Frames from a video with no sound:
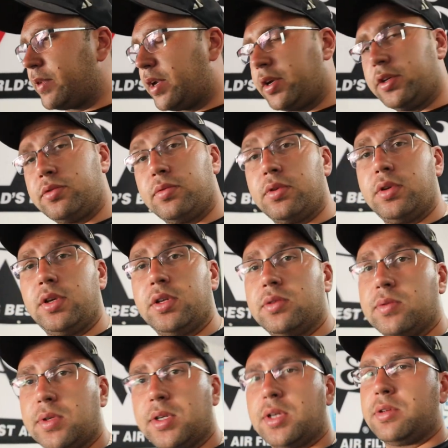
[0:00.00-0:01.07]
that is what it
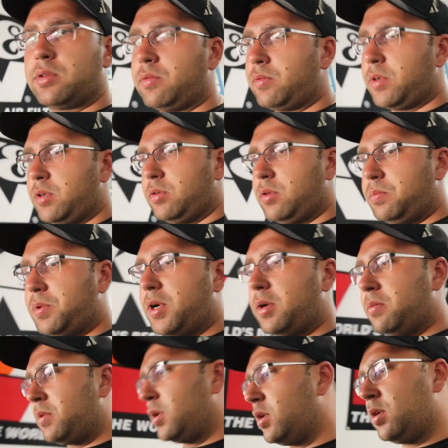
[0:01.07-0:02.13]
is. We're gonna have to redo the
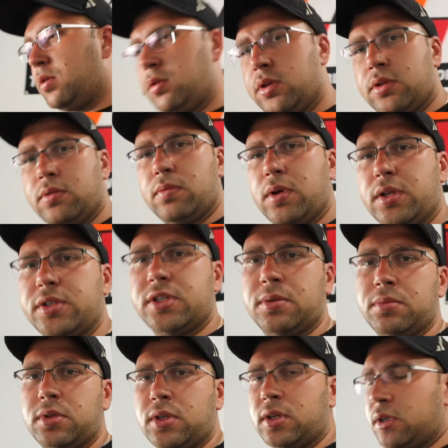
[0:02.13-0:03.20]
pipe. We have to weld
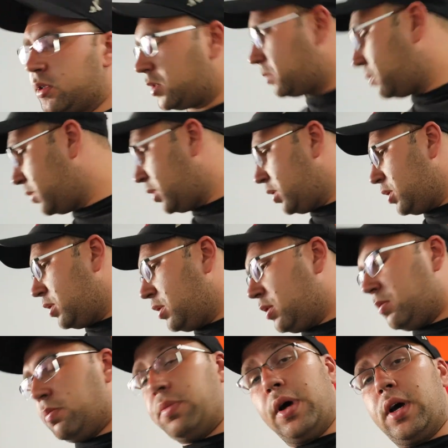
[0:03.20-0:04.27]
something else up.
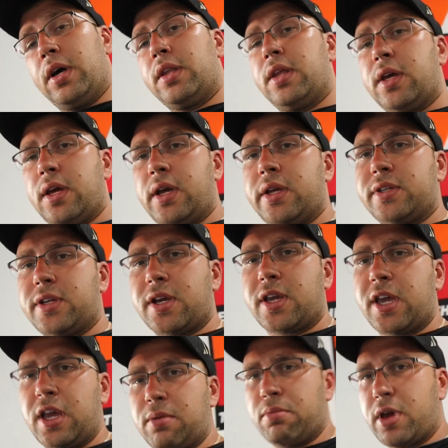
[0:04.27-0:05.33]
But as I
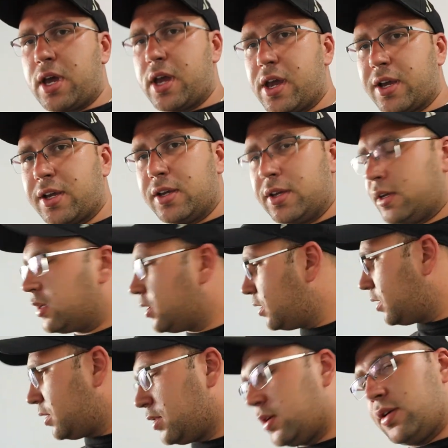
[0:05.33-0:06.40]
came back,
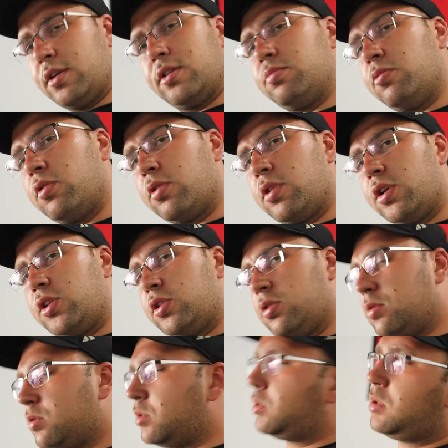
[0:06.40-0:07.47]
there's more
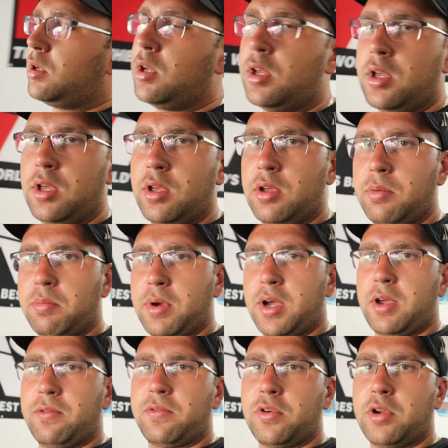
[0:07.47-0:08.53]
issues.
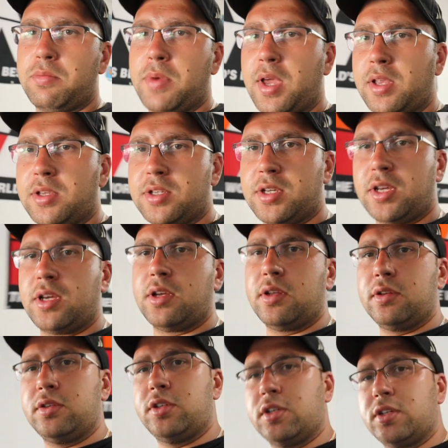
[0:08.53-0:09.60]
My front main
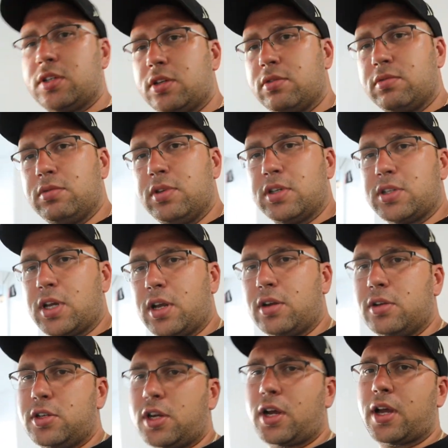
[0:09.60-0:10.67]
seal just
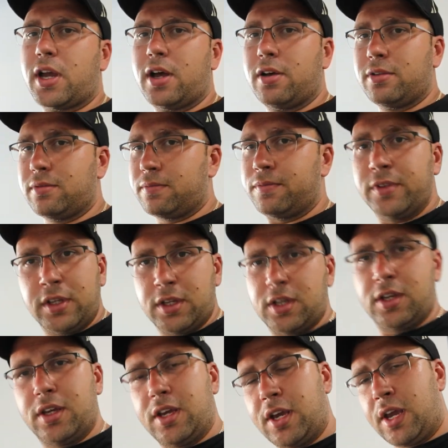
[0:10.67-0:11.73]
decided to check out
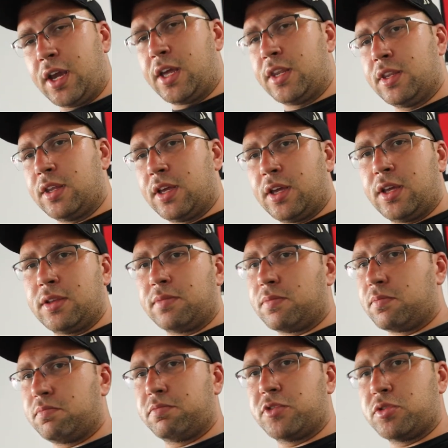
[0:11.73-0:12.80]
and
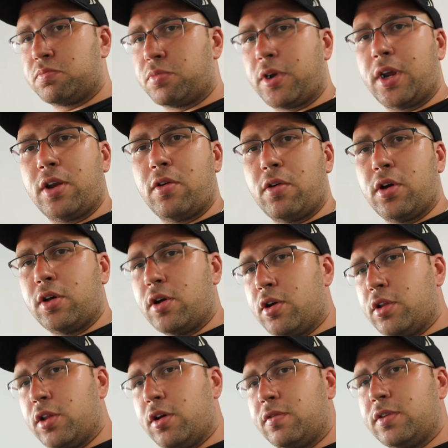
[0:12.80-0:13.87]
it sprayed oil
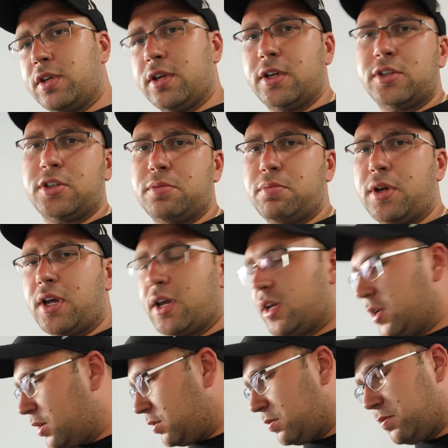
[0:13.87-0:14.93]
all over the engine
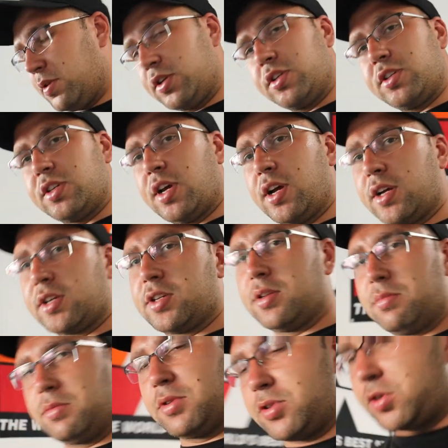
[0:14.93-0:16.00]
bay, which sucks.
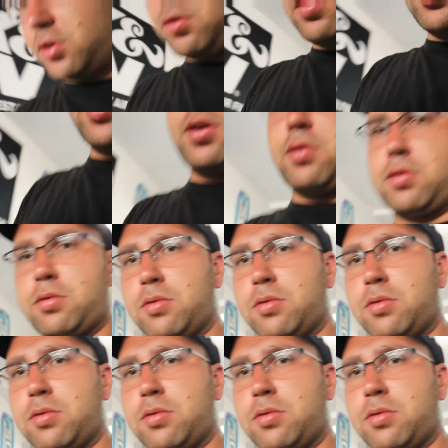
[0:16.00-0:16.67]
I'm gonna show you that real